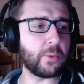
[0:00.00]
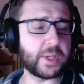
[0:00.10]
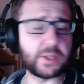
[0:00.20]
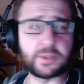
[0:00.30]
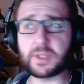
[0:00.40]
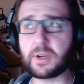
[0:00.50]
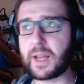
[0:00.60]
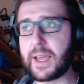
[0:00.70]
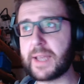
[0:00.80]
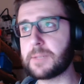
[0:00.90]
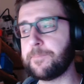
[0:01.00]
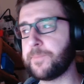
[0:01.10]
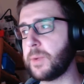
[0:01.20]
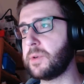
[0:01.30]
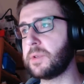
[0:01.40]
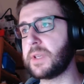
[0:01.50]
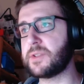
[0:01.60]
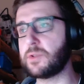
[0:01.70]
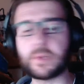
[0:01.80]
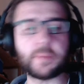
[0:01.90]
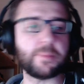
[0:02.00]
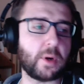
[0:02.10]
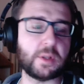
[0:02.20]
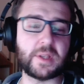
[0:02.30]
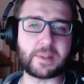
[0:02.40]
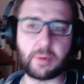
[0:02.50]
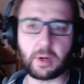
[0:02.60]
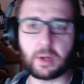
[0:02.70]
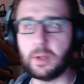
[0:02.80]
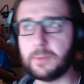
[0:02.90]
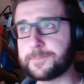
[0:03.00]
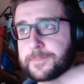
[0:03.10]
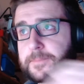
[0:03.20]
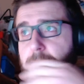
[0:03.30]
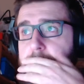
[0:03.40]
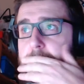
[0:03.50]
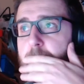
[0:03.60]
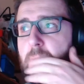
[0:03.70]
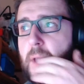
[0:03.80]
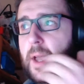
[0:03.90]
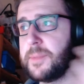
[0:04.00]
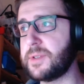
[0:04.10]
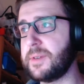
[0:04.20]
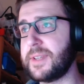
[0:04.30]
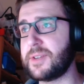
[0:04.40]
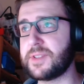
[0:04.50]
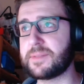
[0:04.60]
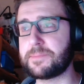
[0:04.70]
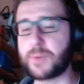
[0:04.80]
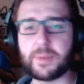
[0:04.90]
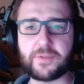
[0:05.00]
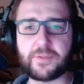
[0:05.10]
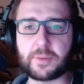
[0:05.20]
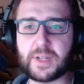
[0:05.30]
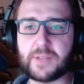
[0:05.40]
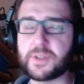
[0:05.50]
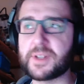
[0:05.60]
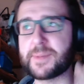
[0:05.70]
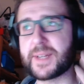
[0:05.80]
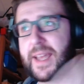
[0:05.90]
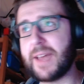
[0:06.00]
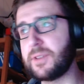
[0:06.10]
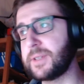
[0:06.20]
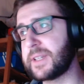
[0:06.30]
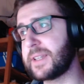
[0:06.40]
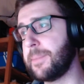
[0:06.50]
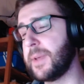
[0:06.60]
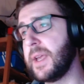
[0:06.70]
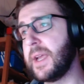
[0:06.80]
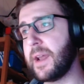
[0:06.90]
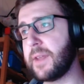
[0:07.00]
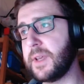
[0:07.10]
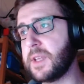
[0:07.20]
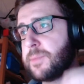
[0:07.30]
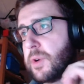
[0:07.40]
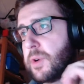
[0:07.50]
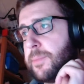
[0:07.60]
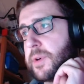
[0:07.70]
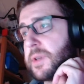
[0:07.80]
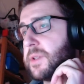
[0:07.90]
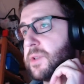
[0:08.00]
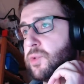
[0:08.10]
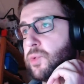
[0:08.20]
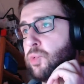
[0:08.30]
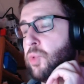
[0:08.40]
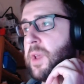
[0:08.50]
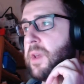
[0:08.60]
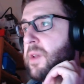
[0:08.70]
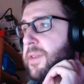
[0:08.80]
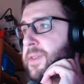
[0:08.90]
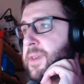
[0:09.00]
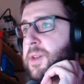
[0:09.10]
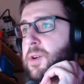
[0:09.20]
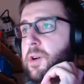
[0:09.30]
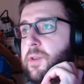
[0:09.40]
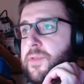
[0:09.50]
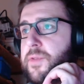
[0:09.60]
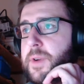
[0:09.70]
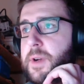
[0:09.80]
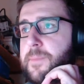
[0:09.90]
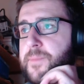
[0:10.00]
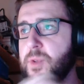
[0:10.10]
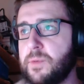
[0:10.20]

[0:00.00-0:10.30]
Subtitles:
could assume the ball is a ball. There is probably a formula for this, but I haven't looked it up. And I think it's more important to think of, to